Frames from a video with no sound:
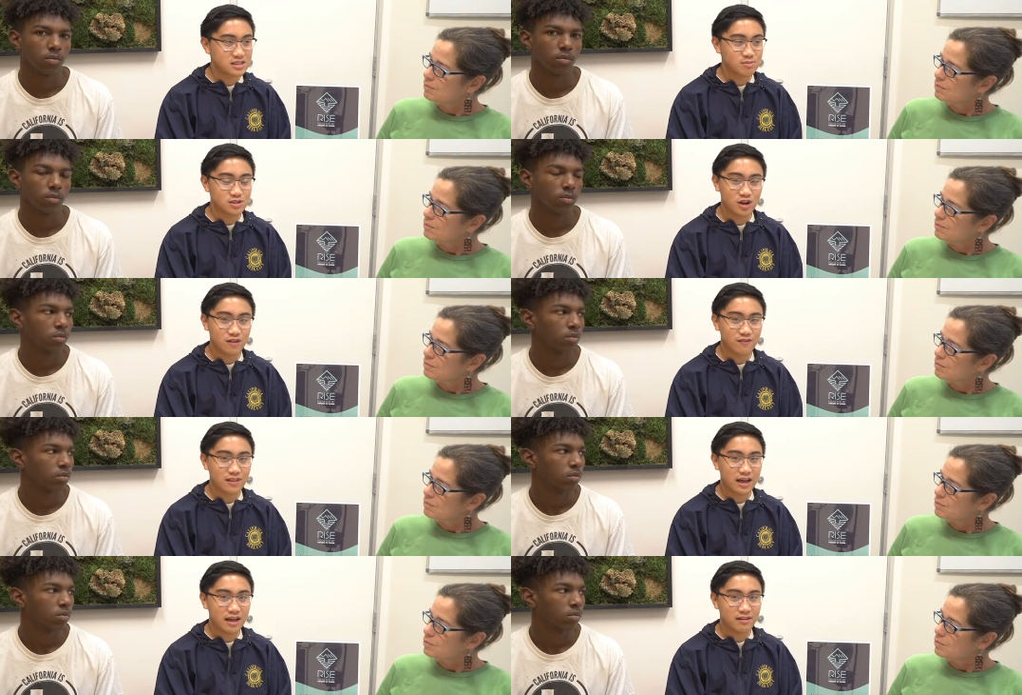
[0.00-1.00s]

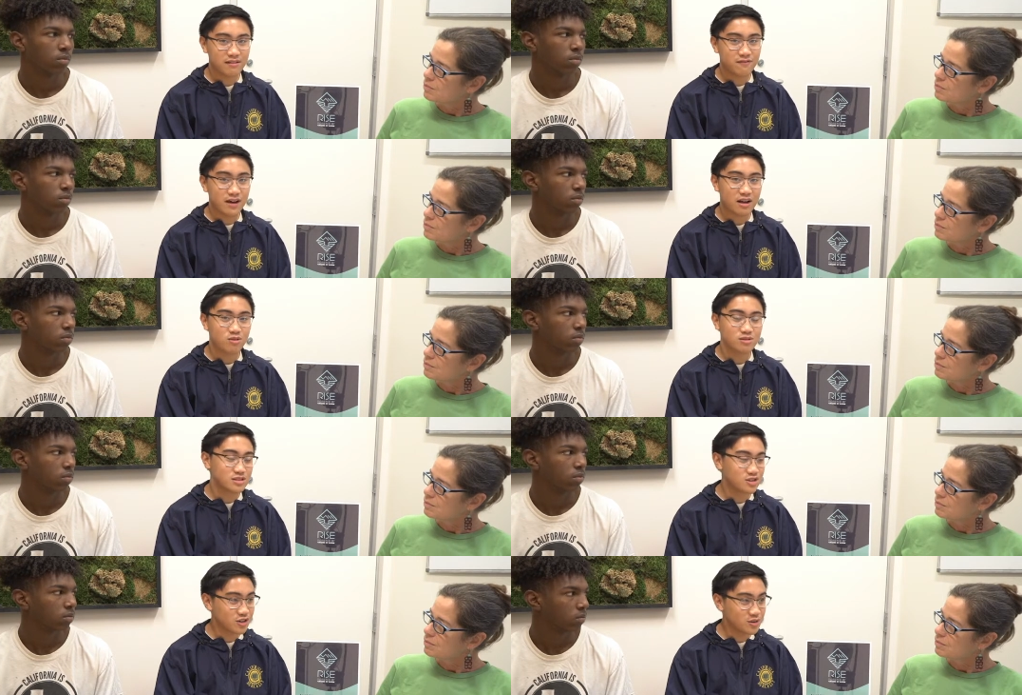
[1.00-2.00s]
Speaker 1: observed that fact
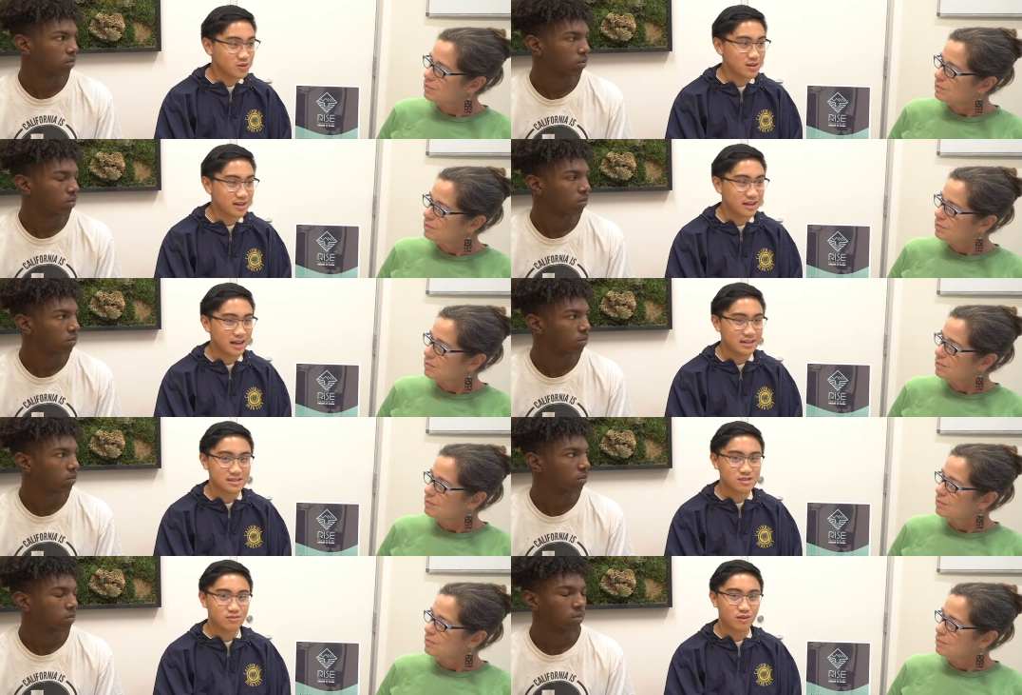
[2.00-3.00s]
was true and I
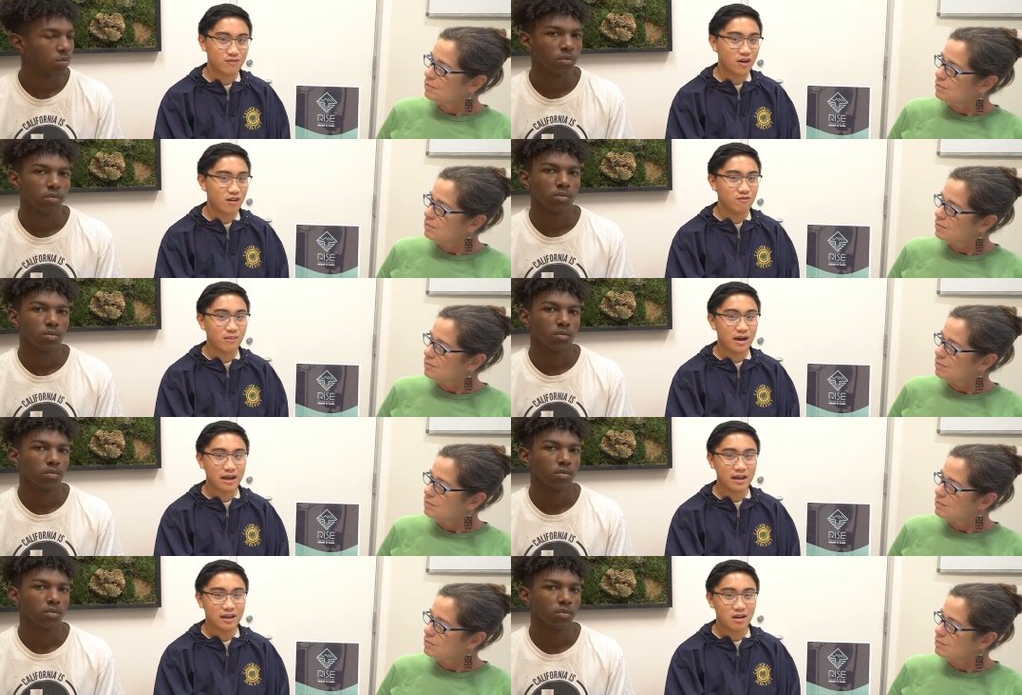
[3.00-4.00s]
just revolved
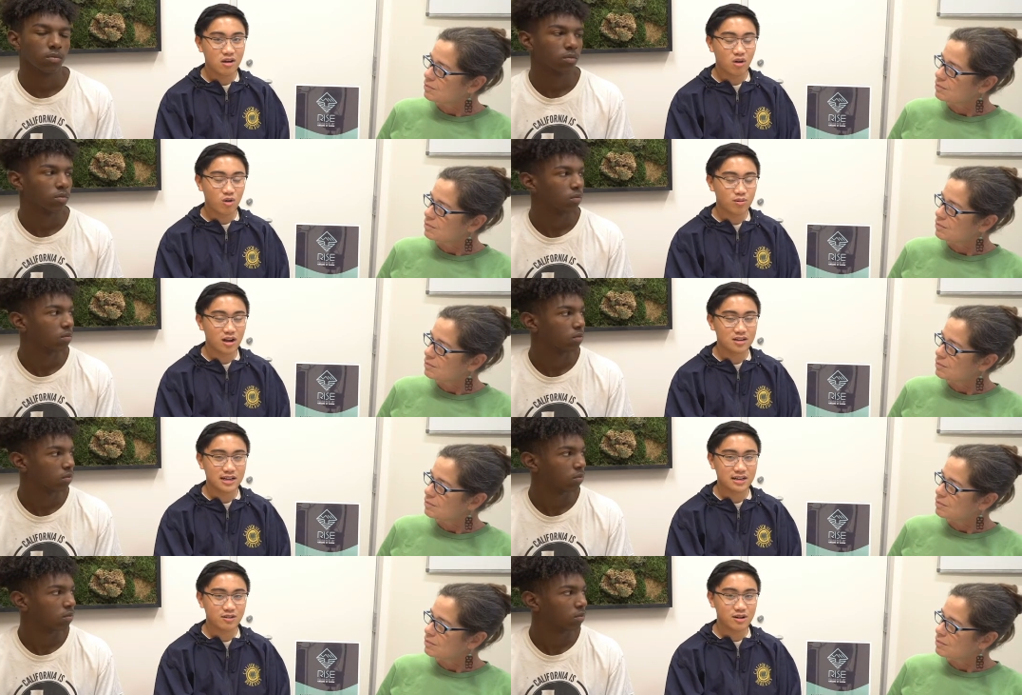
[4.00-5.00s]
my whole
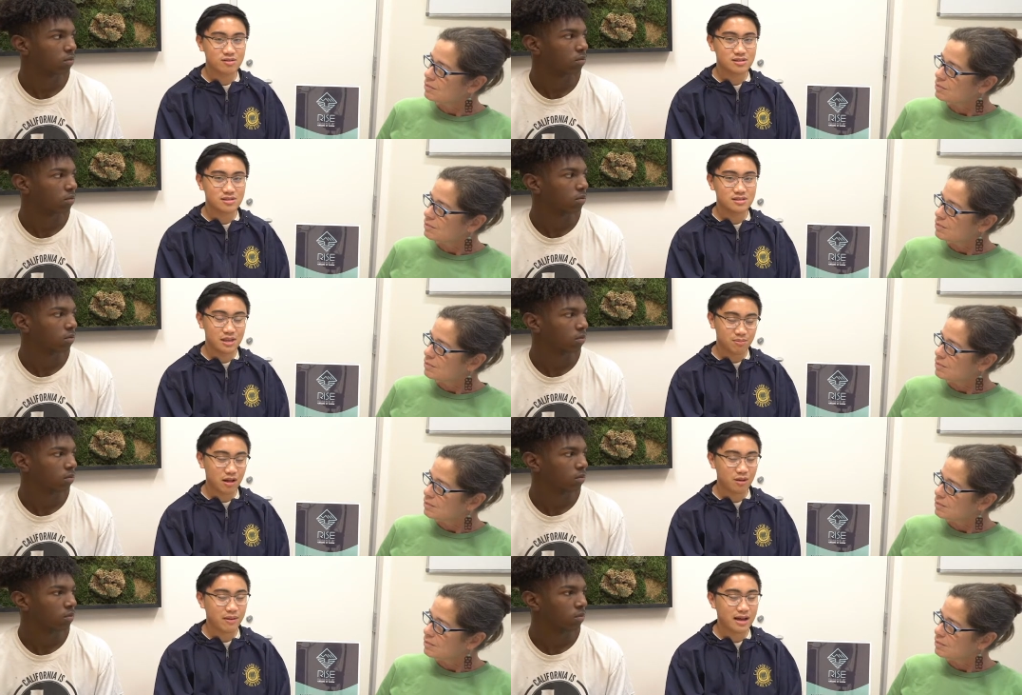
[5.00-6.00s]
project around
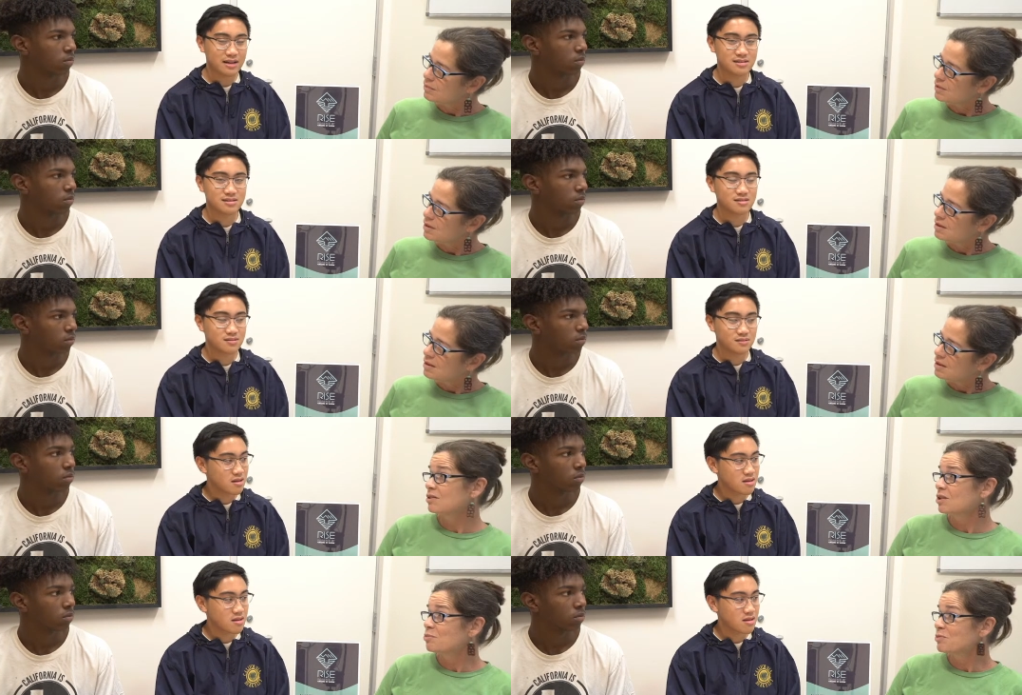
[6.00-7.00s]
Ziploc
Speaker 2: bags.
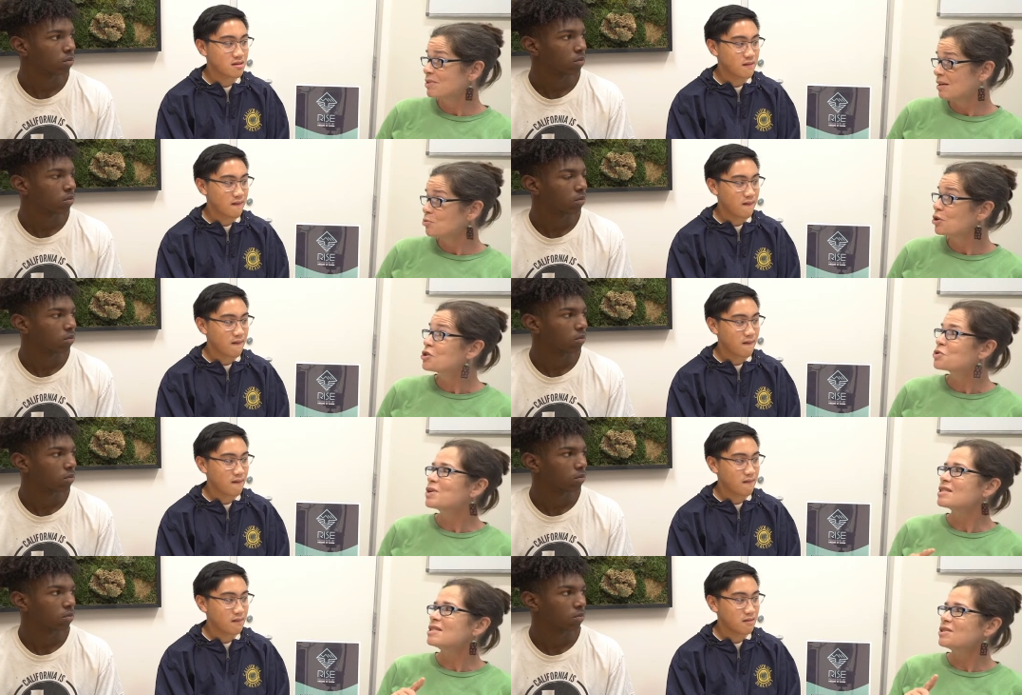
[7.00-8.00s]
Your approach
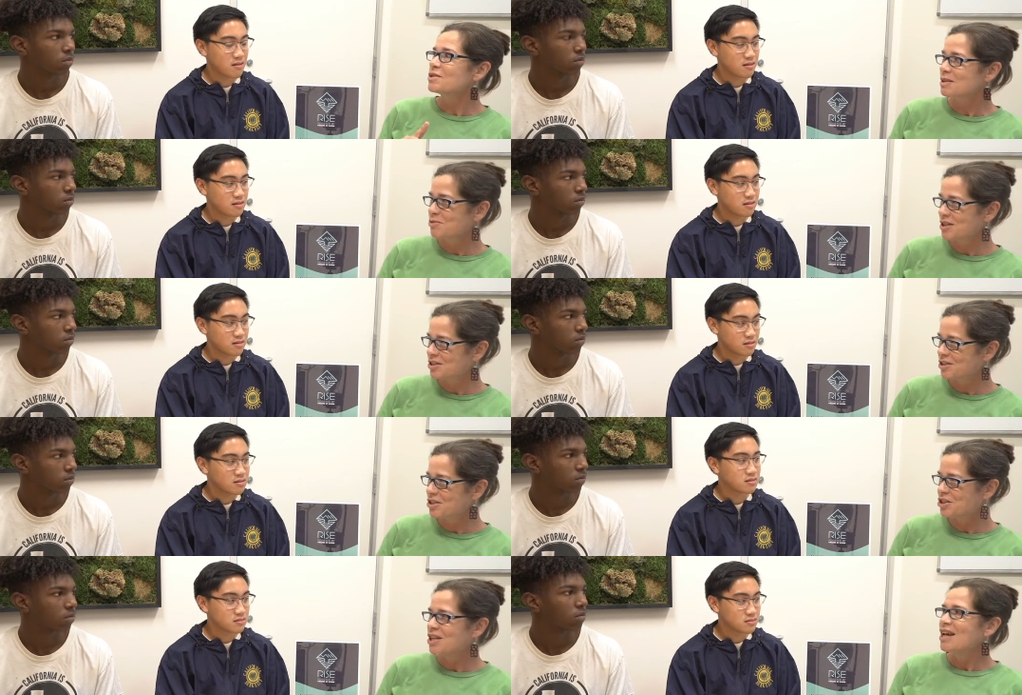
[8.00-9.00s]
was to do some
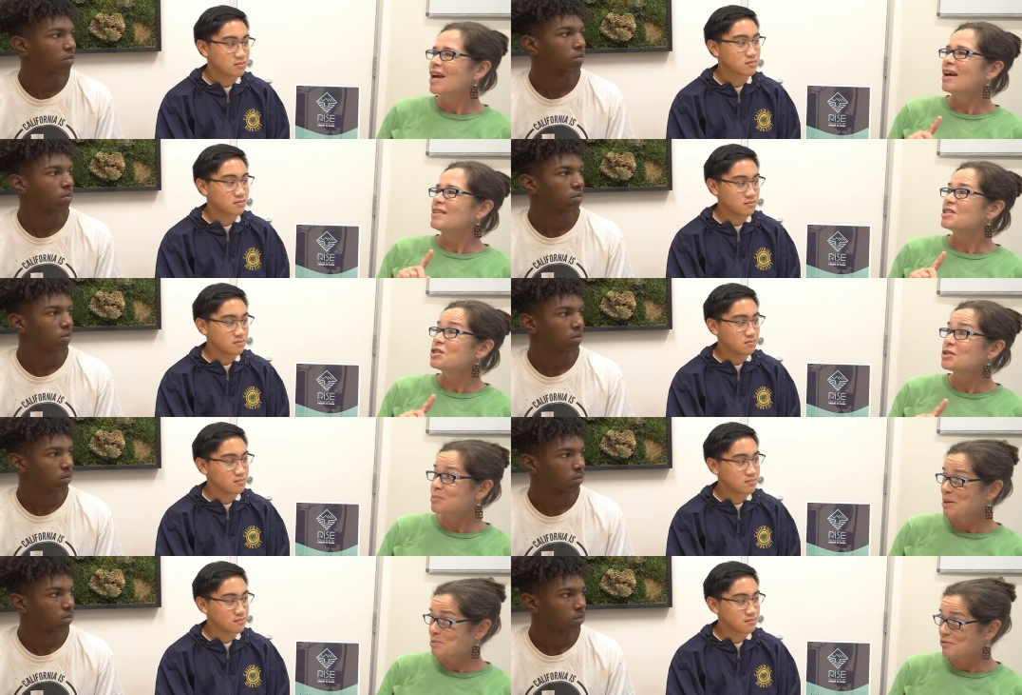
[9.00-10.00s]
research and then to do
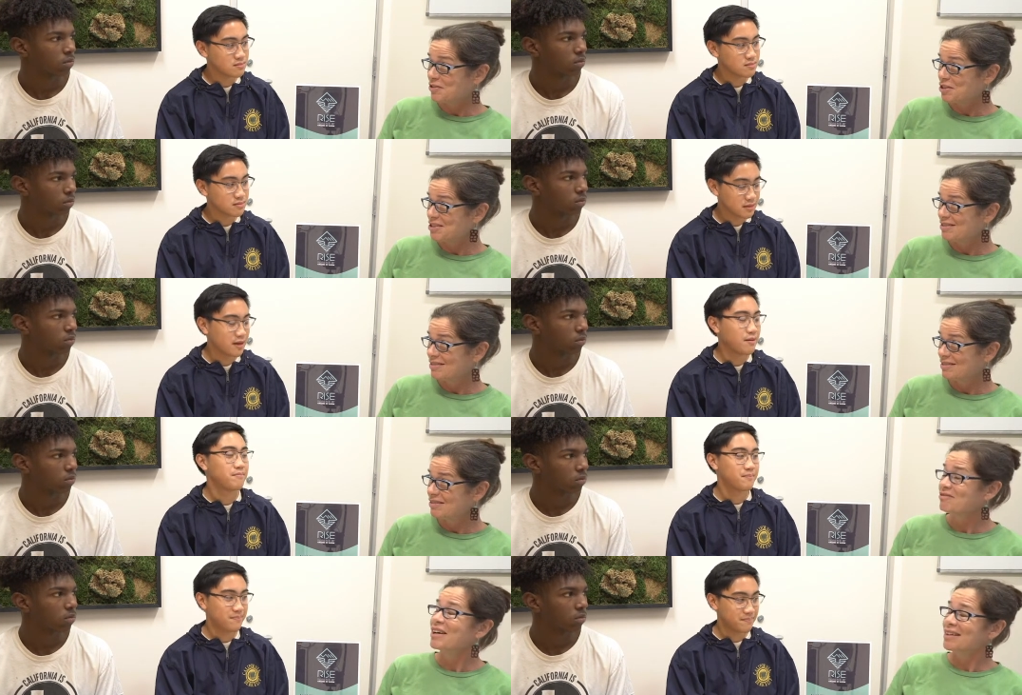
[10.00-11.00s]
some observation. Yeah.
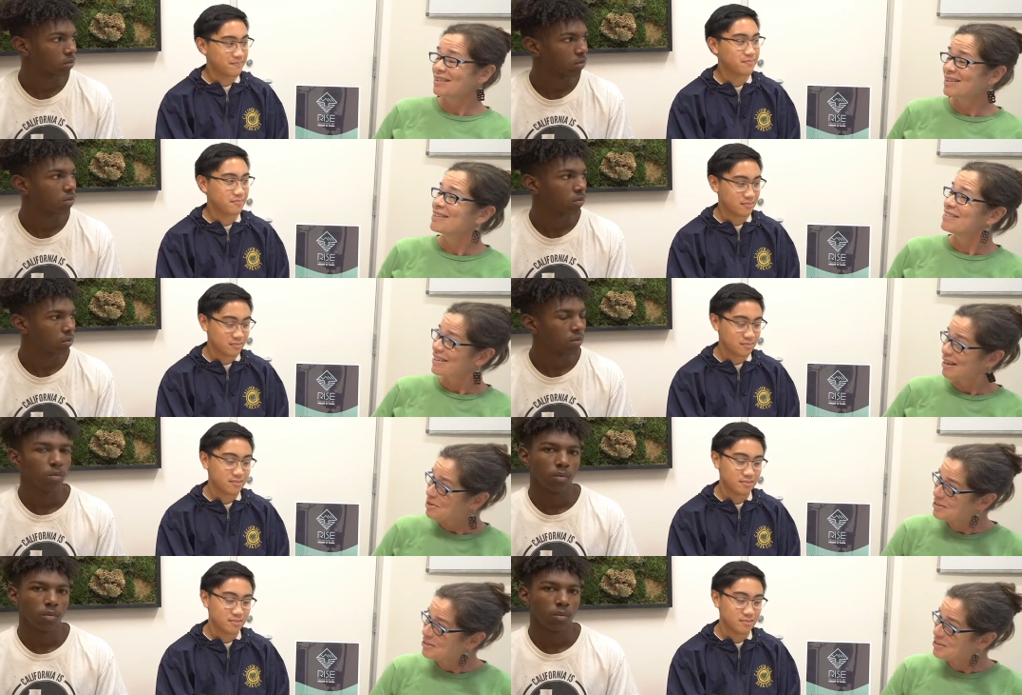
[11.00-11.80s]
Right on. How about